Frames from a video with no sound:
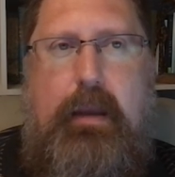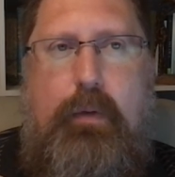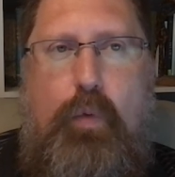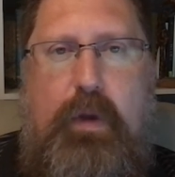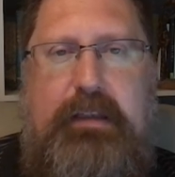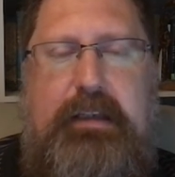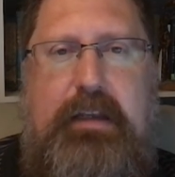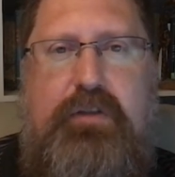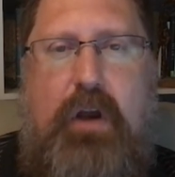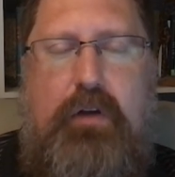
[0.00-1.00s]
We
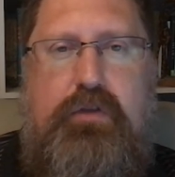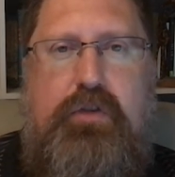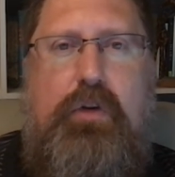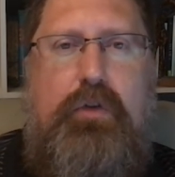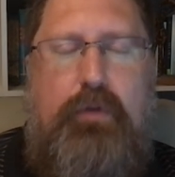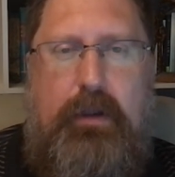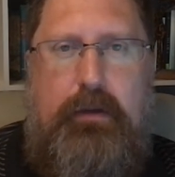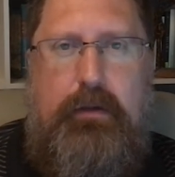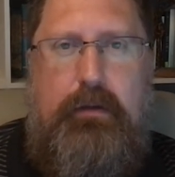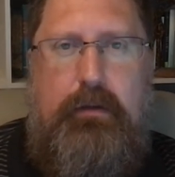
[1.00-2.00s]
teach our
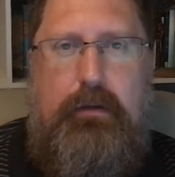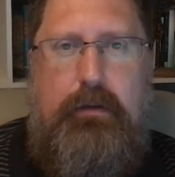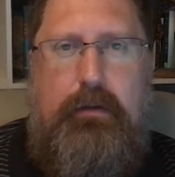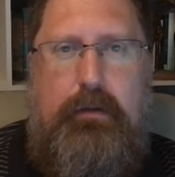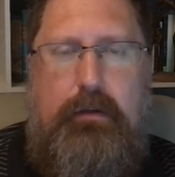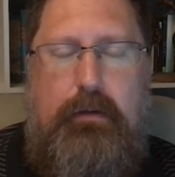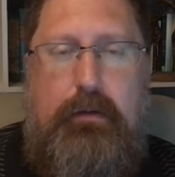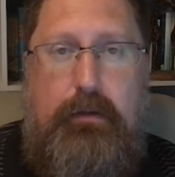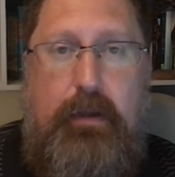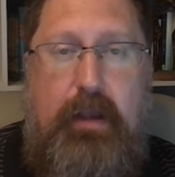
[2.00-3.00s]
children
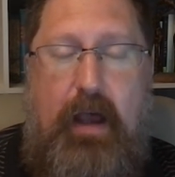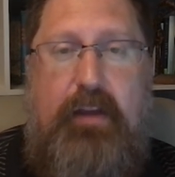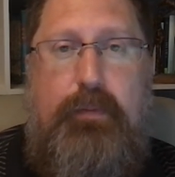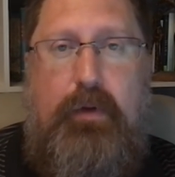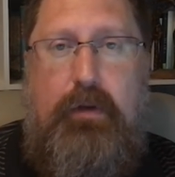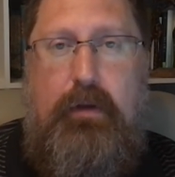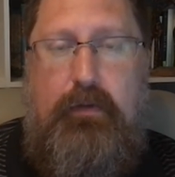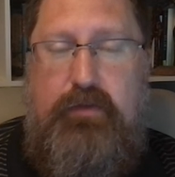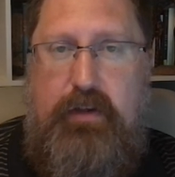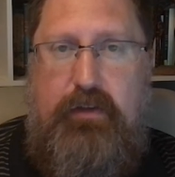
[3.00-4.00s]
the gospel
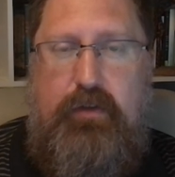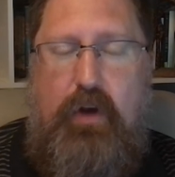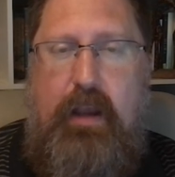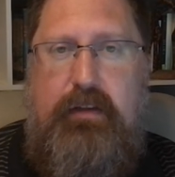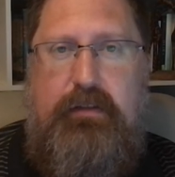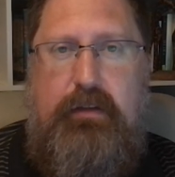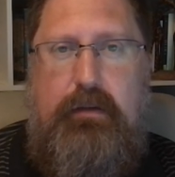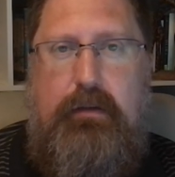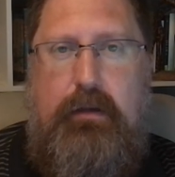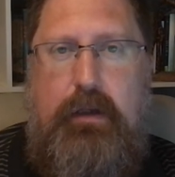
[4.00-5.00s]
of Jesus Christ.
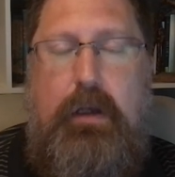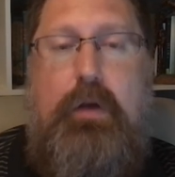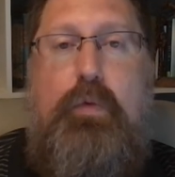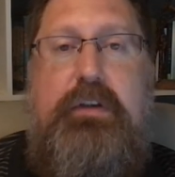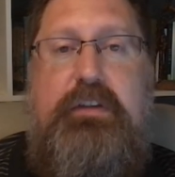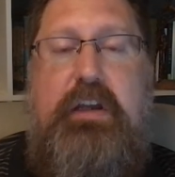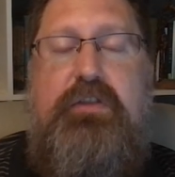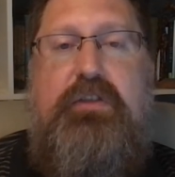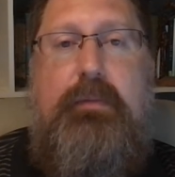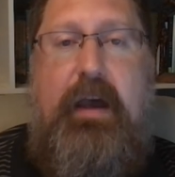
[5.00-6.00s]
We
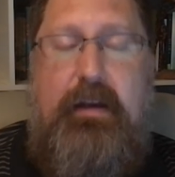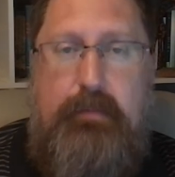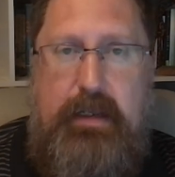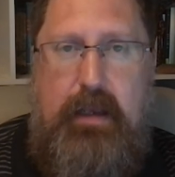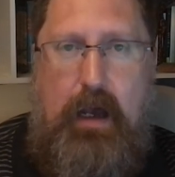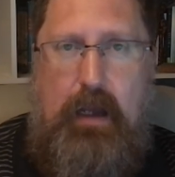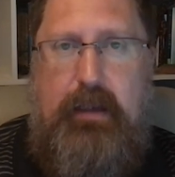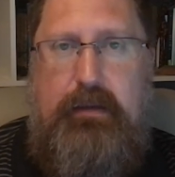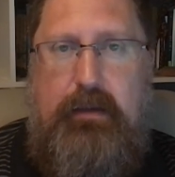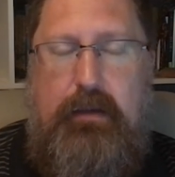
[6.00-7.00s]
teach them how to be
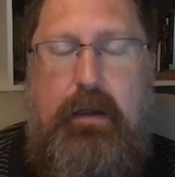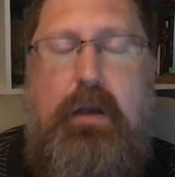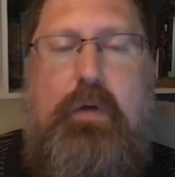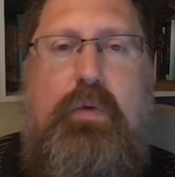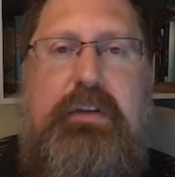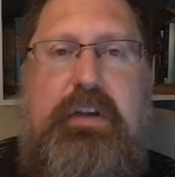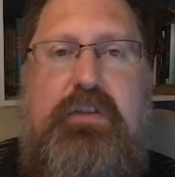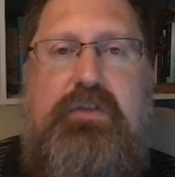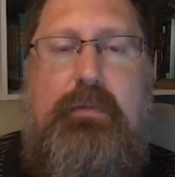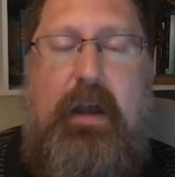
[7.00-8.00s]
kind. We
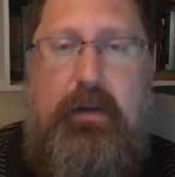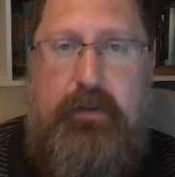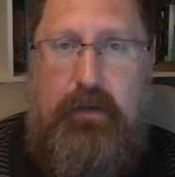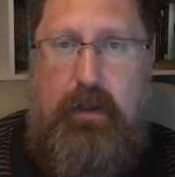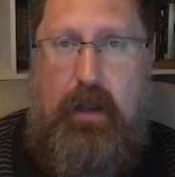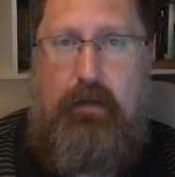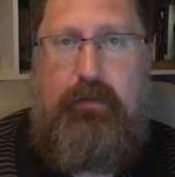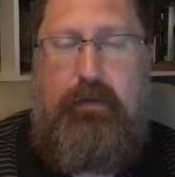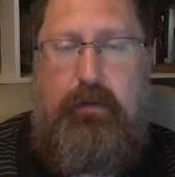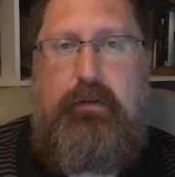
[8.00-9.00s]
teach them how to
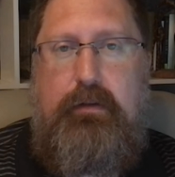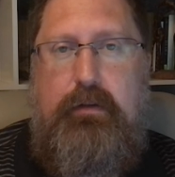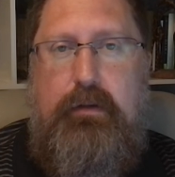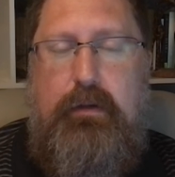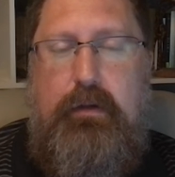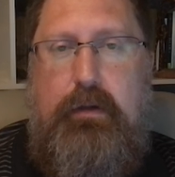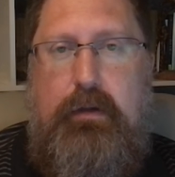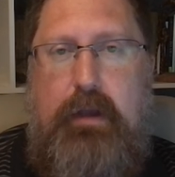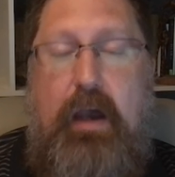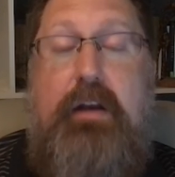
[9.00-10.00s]
love,
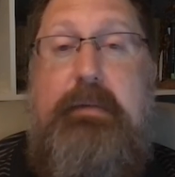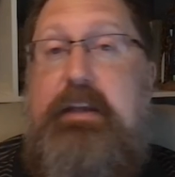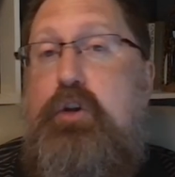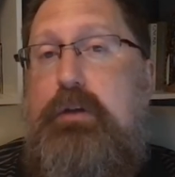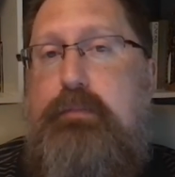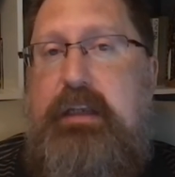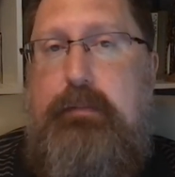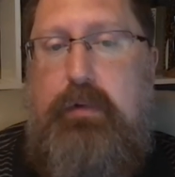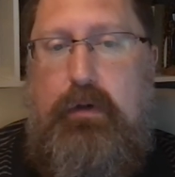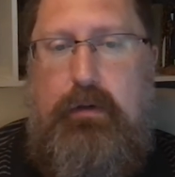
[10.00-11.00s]
how to be good
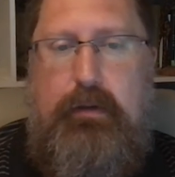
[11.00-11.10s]
people.